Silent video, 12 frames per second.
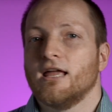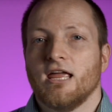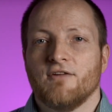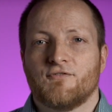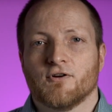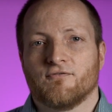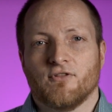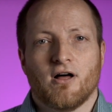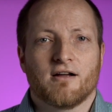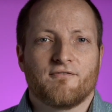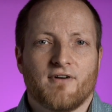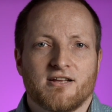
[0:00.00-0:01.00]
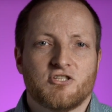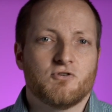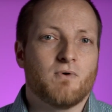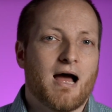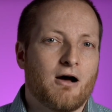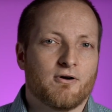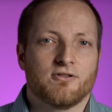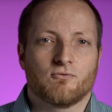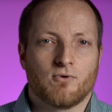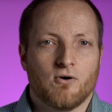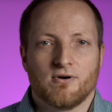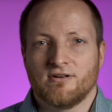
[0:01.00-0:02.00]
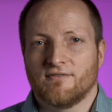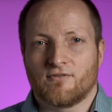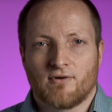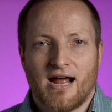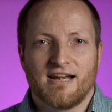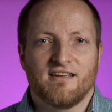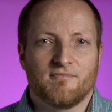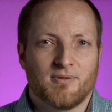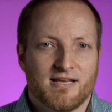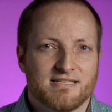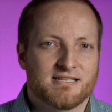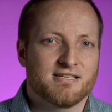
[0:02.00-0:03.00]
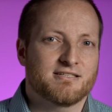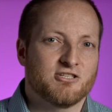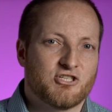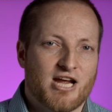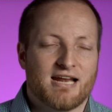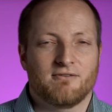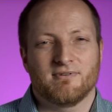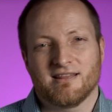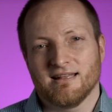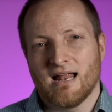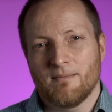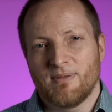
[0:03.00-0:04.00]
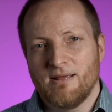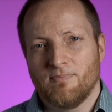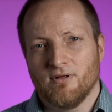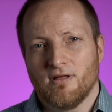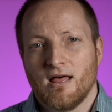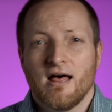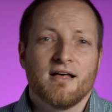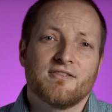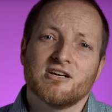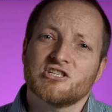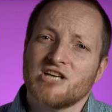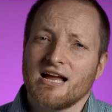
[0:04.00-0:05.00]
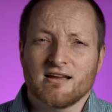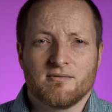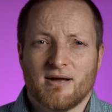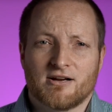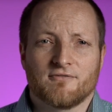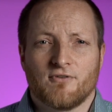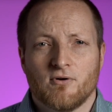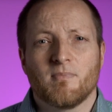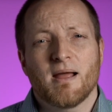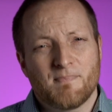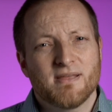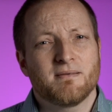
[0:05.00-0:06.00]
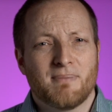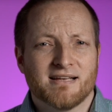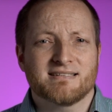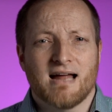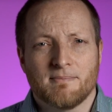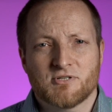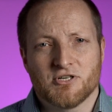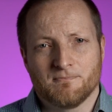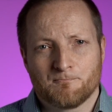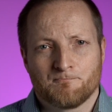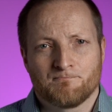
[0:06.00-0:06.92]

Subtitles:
If your vlog finds you out on the road in a variety of places and chatting with a lot of people, then a shotgun microphone might be the best option.